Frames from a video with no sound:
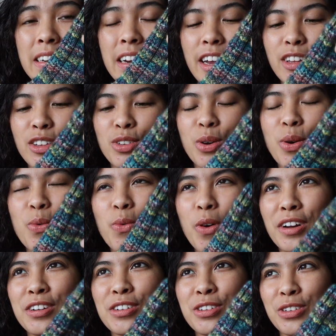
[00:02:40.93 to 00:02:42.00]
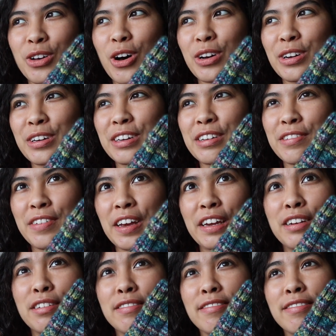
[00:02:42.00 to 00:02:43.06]
and so one sock
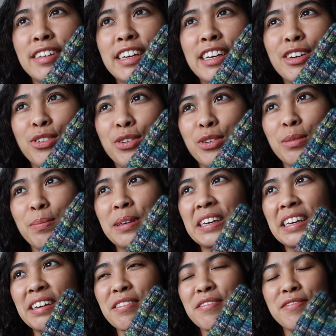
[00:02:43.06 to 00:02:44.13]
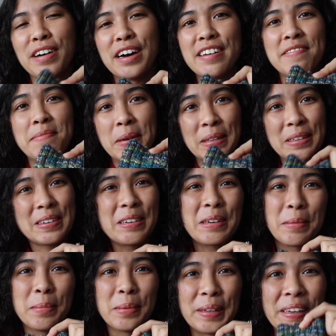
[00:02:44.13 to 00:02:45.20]
effectively took me five months to
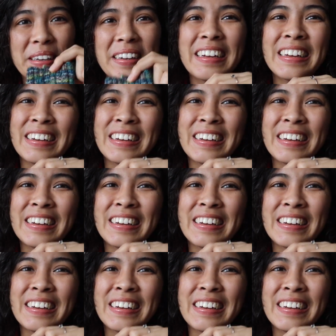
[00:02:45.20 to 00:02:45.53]
complete.